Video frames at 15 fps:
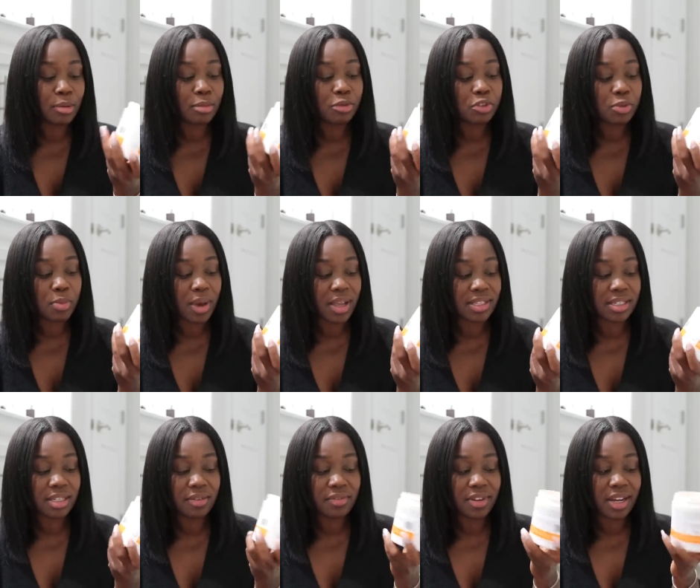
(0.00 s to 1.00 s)
almost
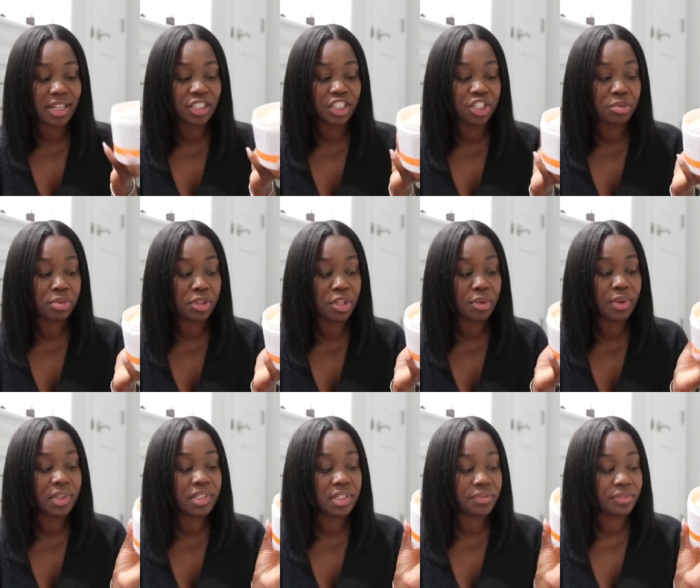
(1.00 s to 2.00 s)
positive that I shared with you
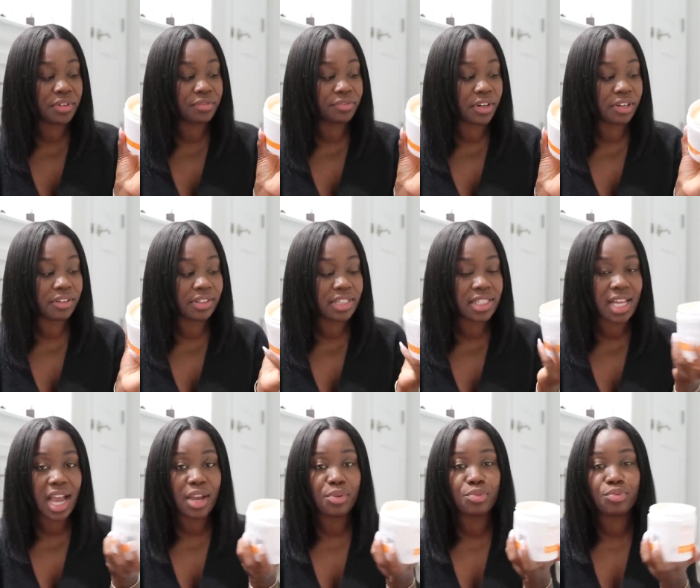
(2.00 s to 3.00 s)
a different fragrance.
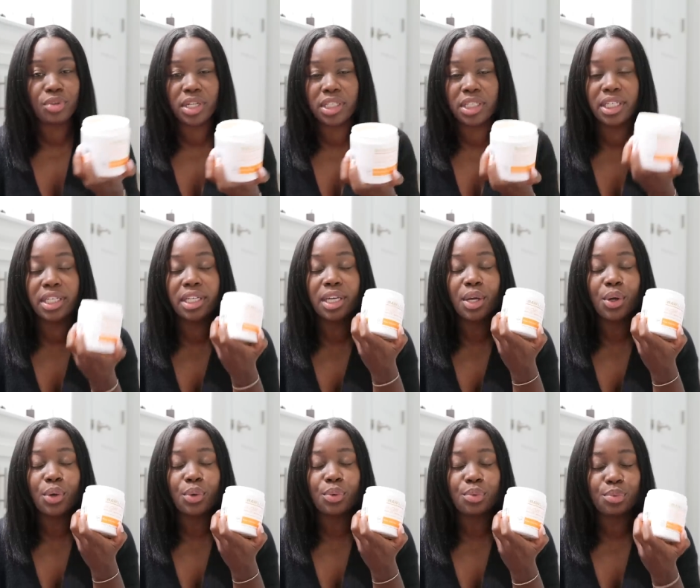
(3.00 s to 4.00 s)
I really,
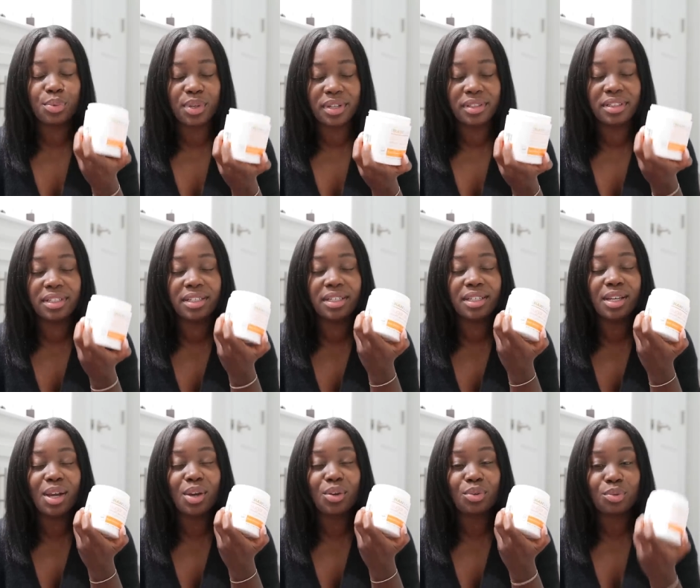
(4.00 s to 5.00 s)

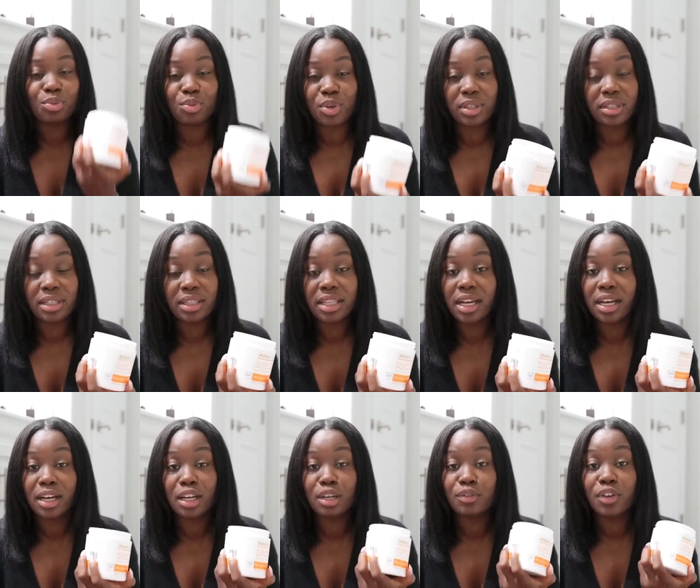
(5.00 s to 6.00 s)
really, really
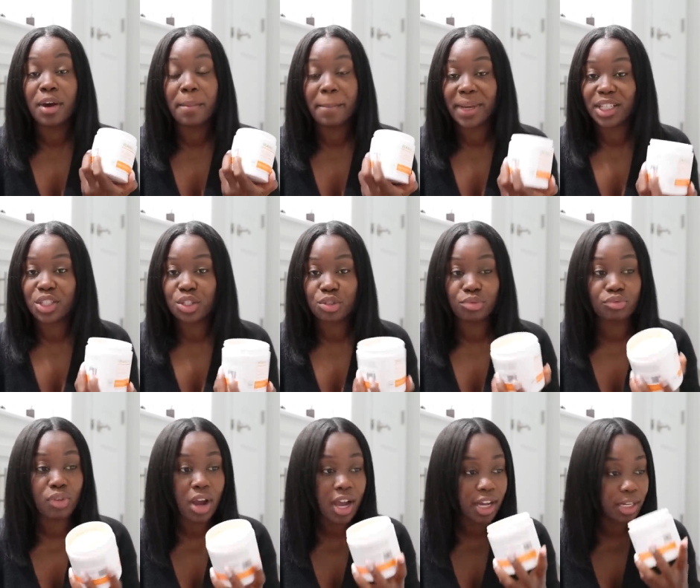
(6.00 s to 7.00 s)
love my
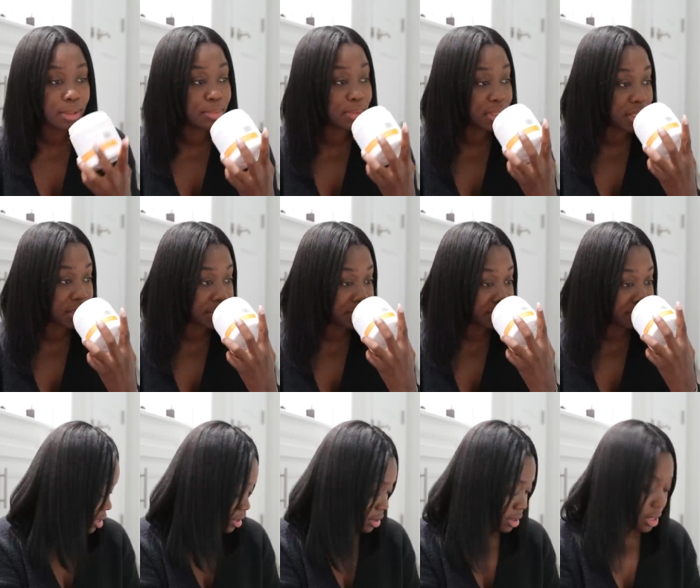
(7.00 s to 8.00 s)
scrubs
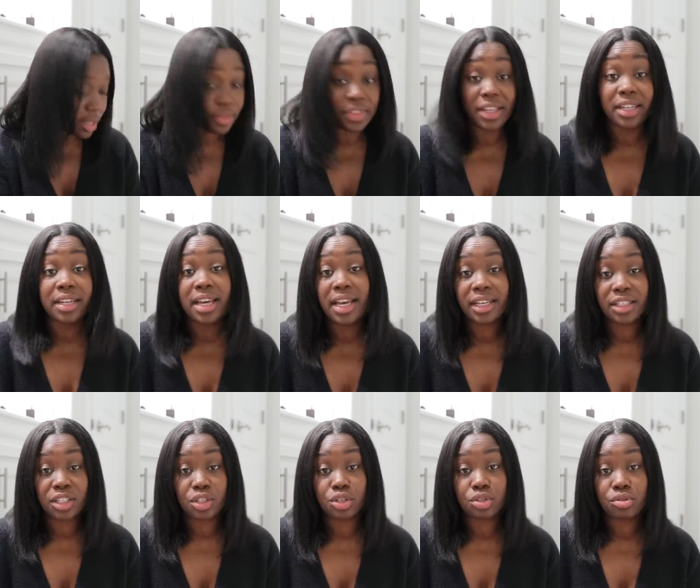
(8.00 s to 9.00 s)
the
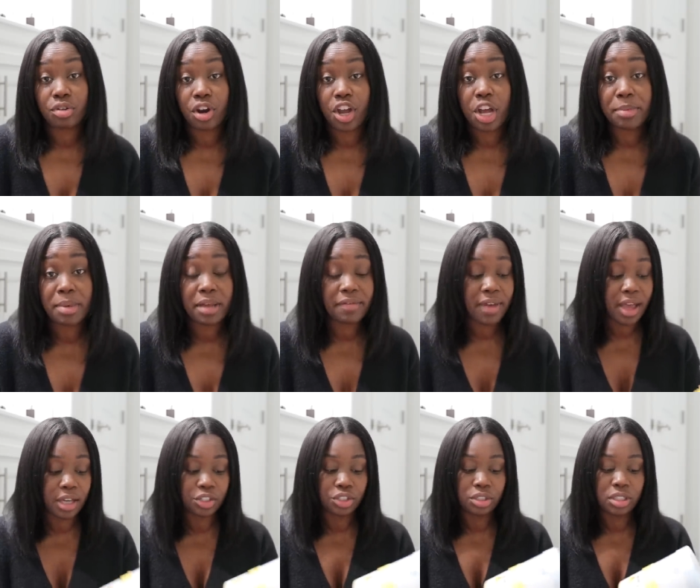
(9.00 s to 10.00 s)
next scrub i've
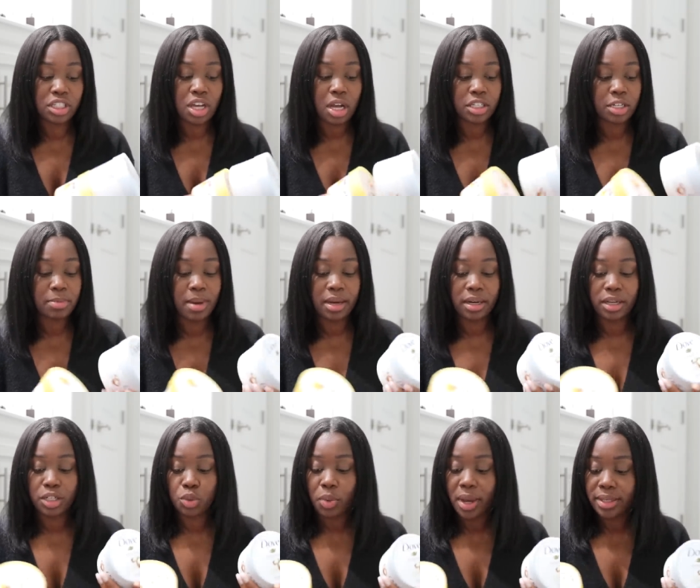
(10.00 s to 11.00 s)
actually talked about
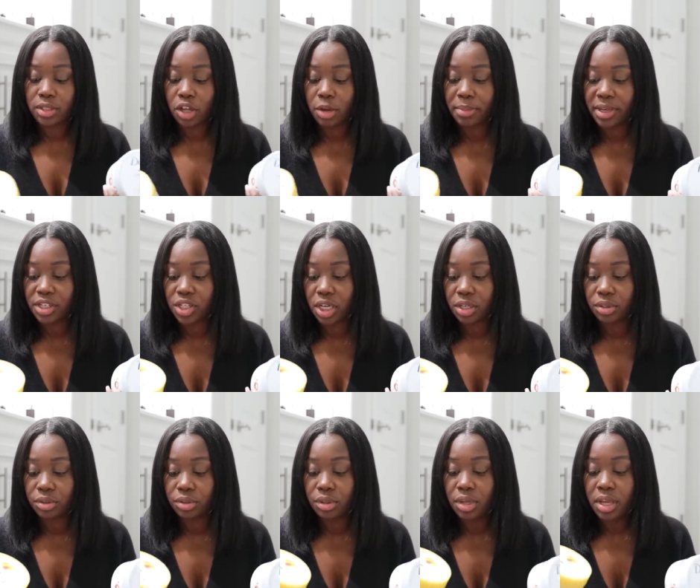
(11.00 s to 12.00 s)
it twice on my
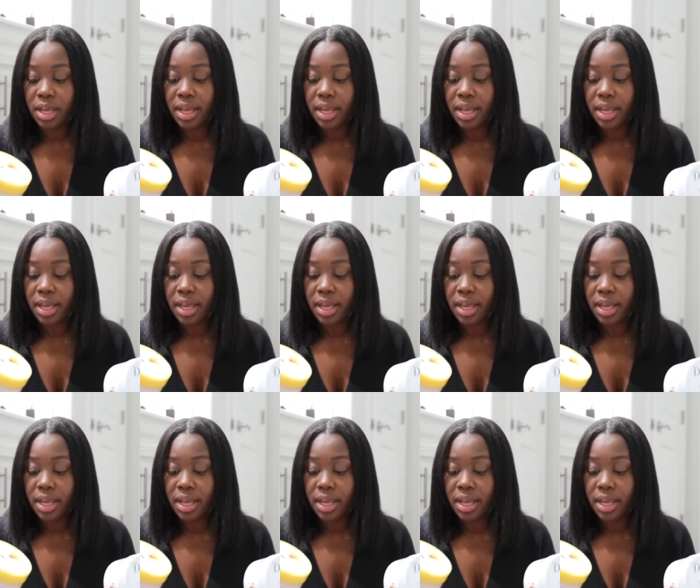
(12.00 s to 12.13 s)
channel